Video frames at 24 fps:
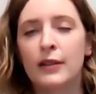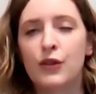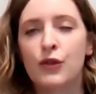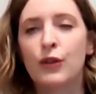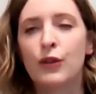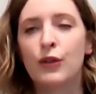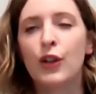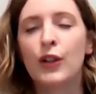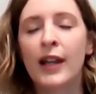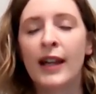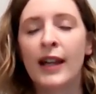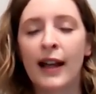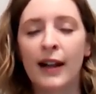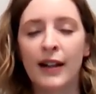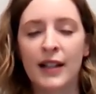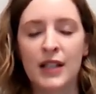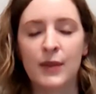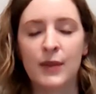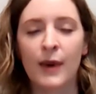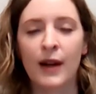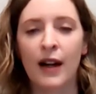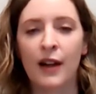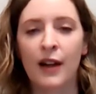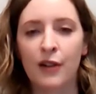looking
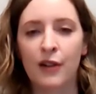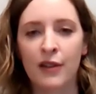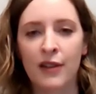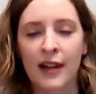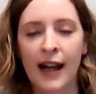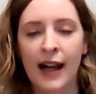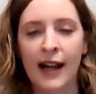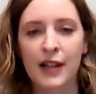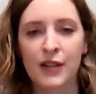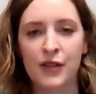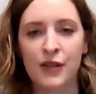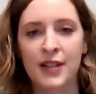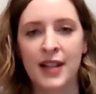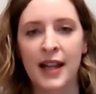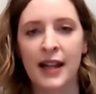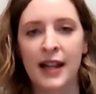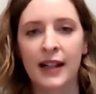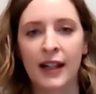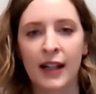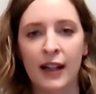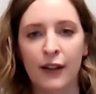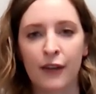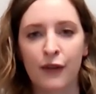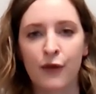elsewhere other than
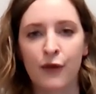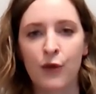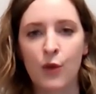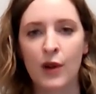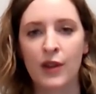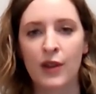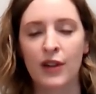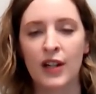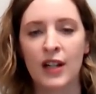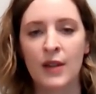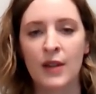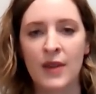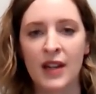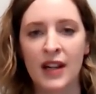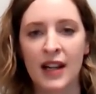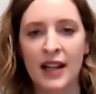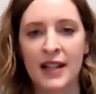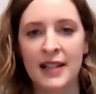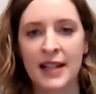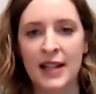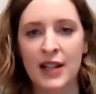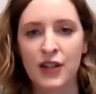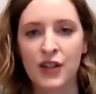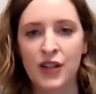AstraZeneca for their
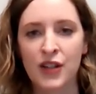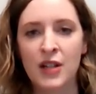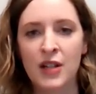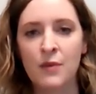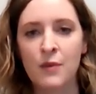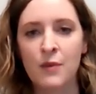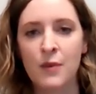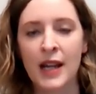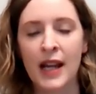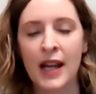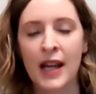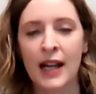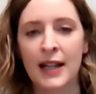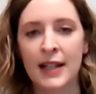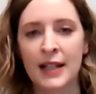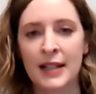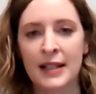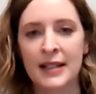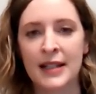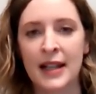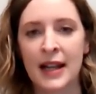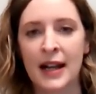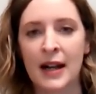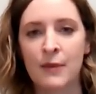immunization,
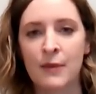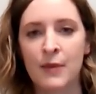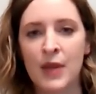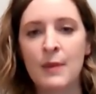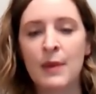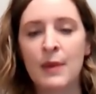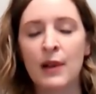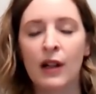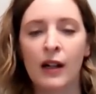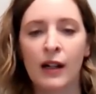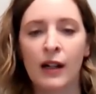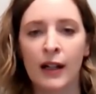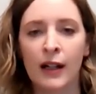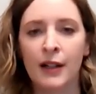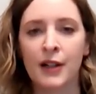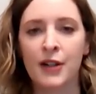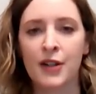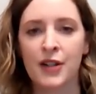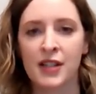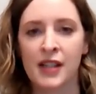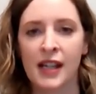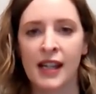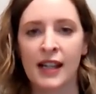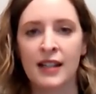because people are
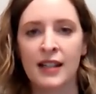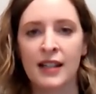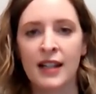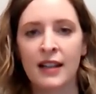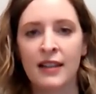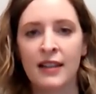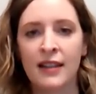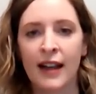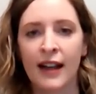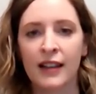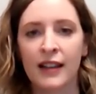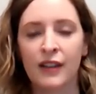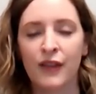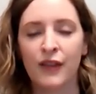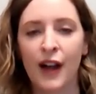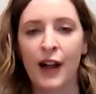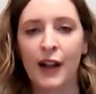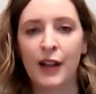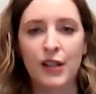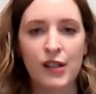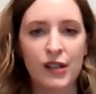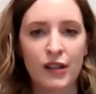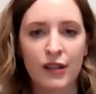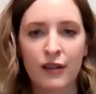understanding that the
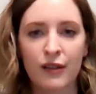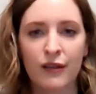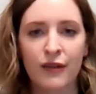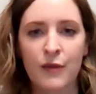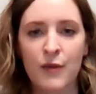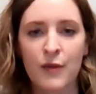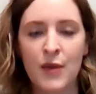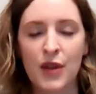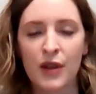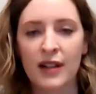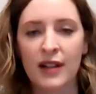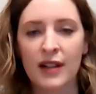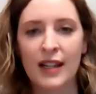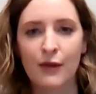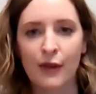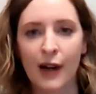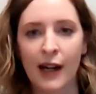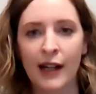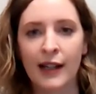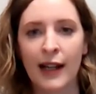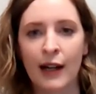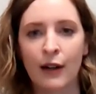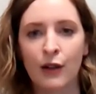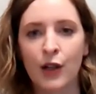value of immunity
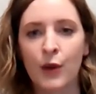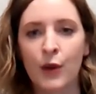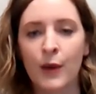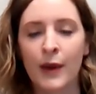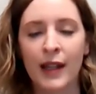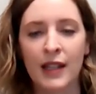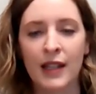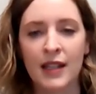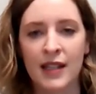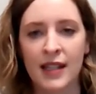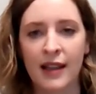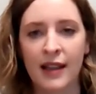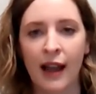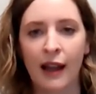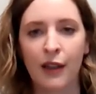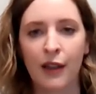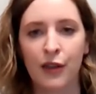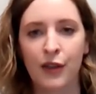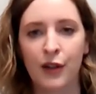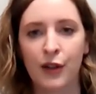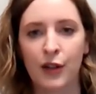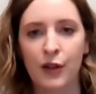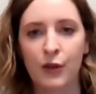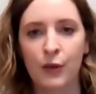right now going into that
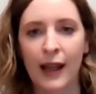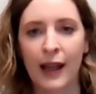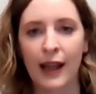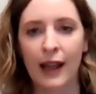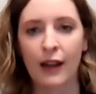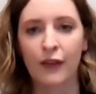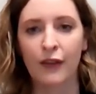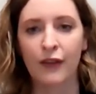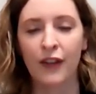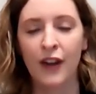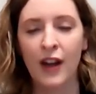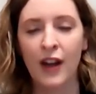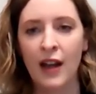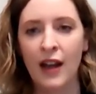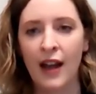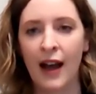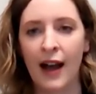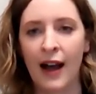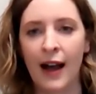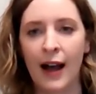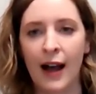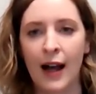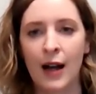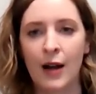third wave,
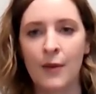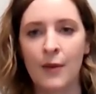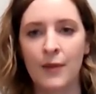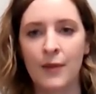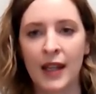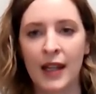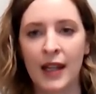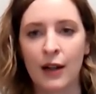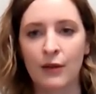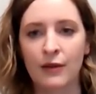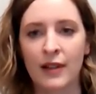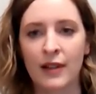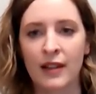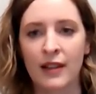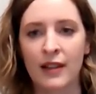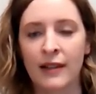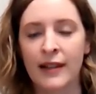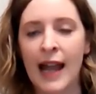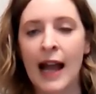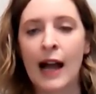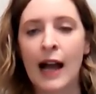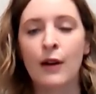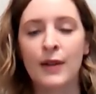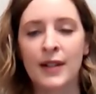
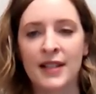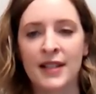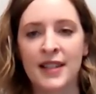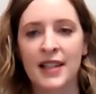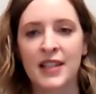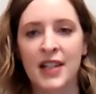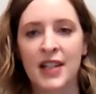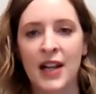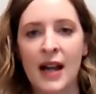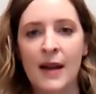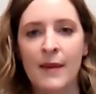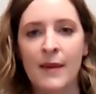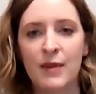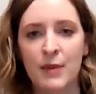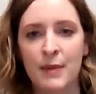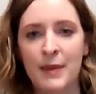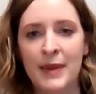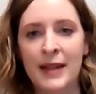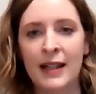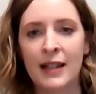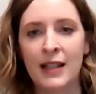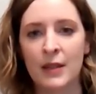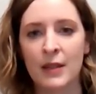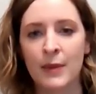now is the time to
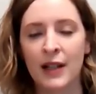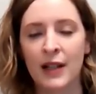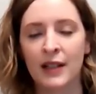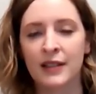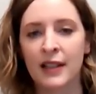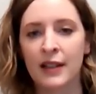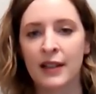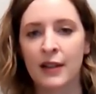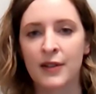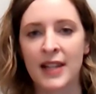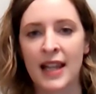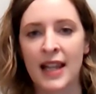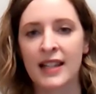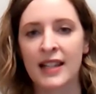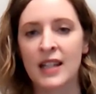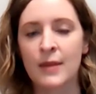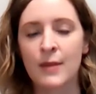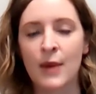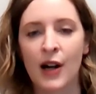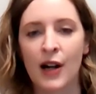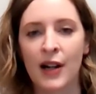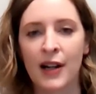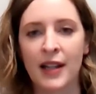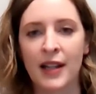begin to building those
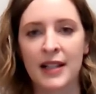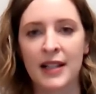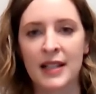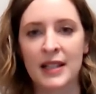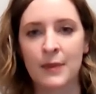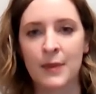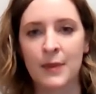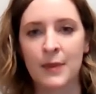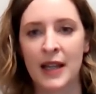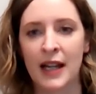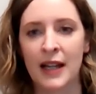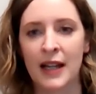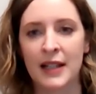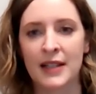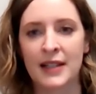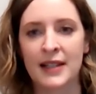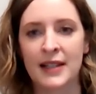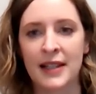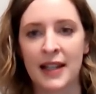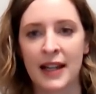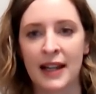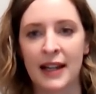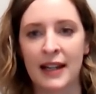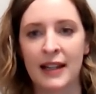antibodies, because
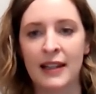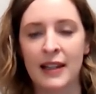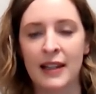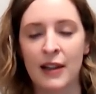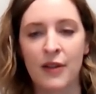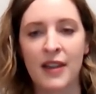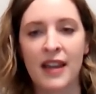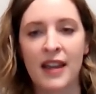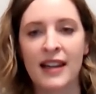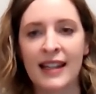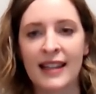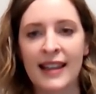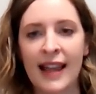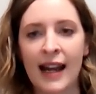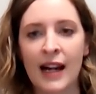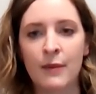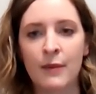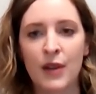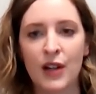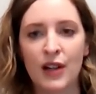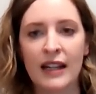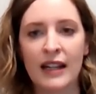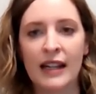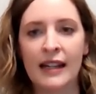they need that
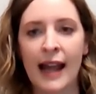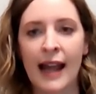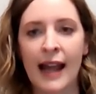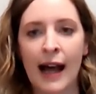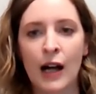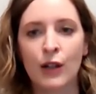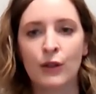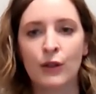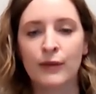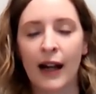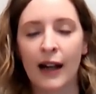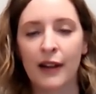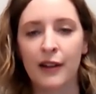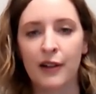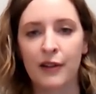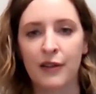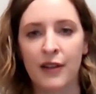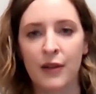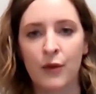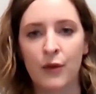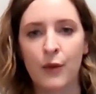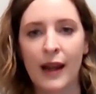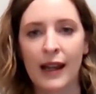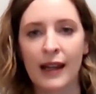immunity now rather
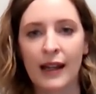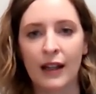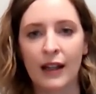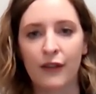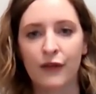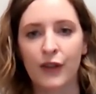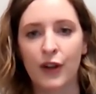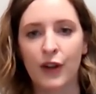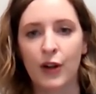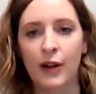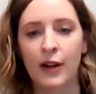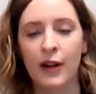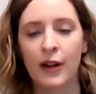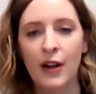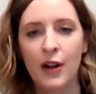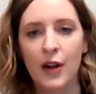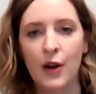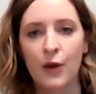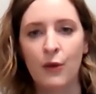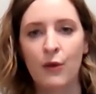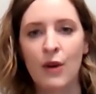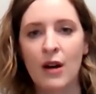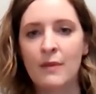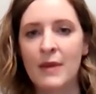than waiting for
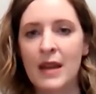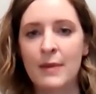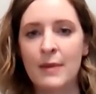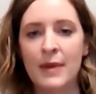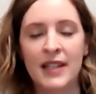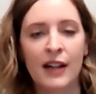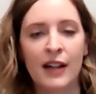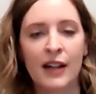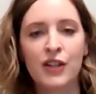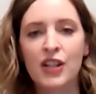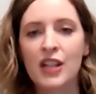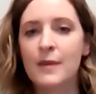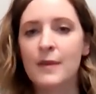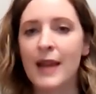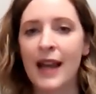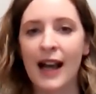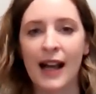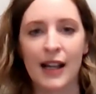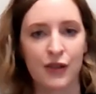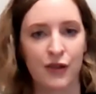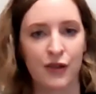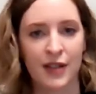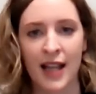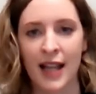what may potentially be
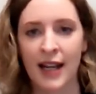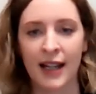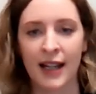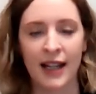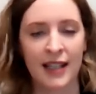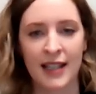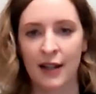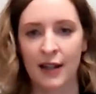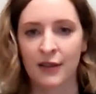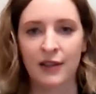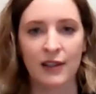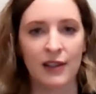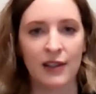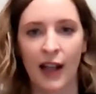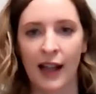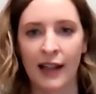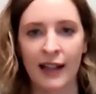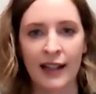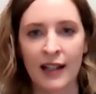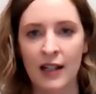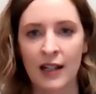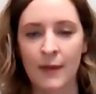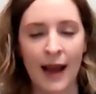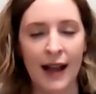AstraZeneca down the line
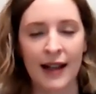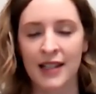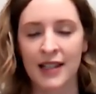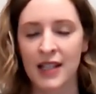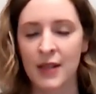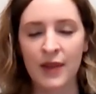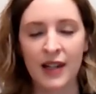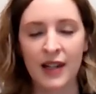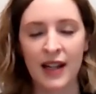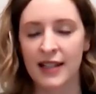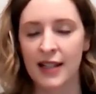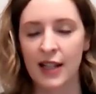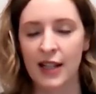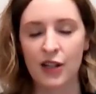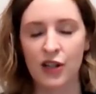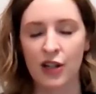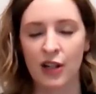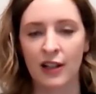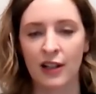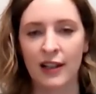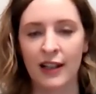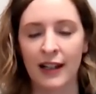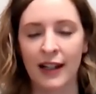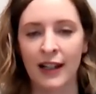at a mass
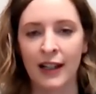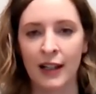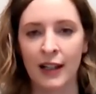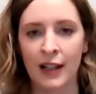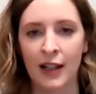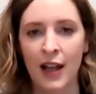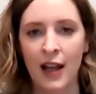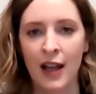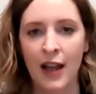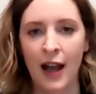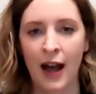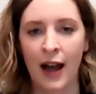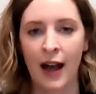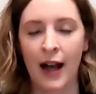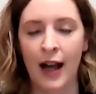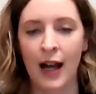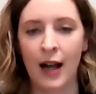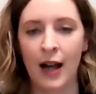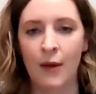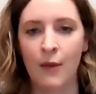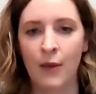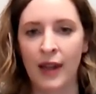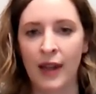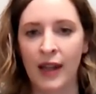immunization clinic,
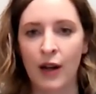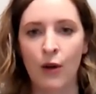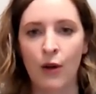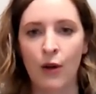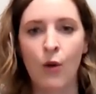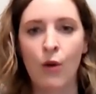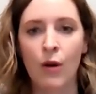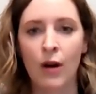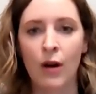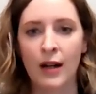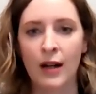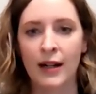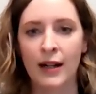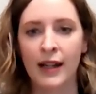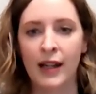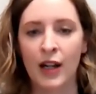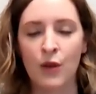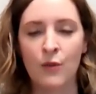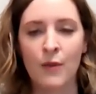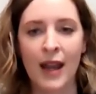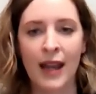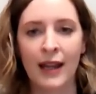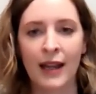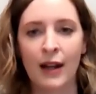or
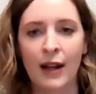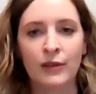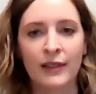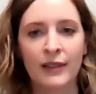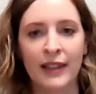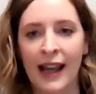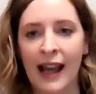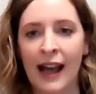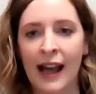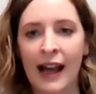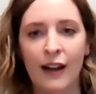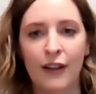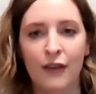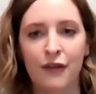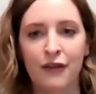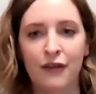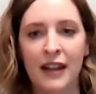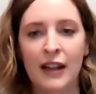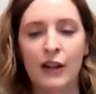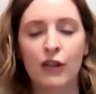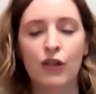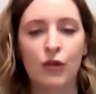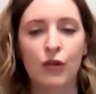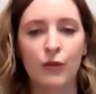may only have
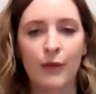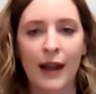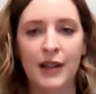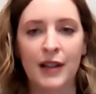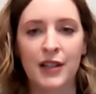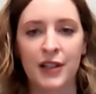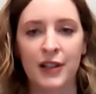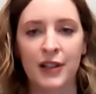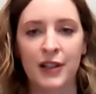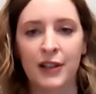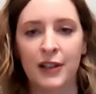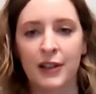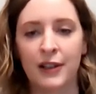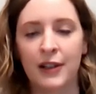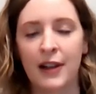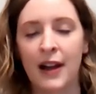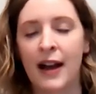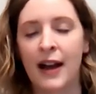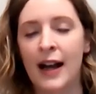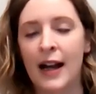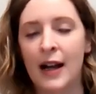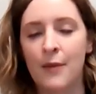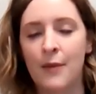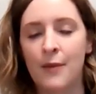incremental
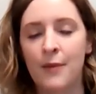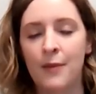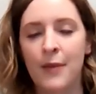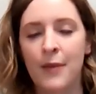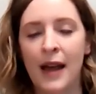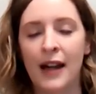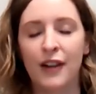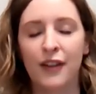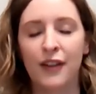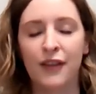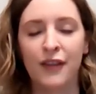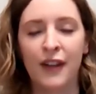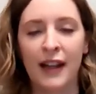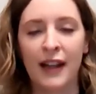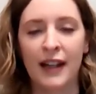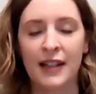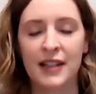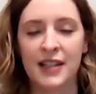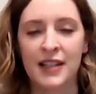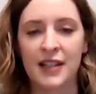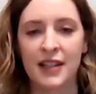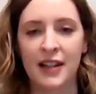benefit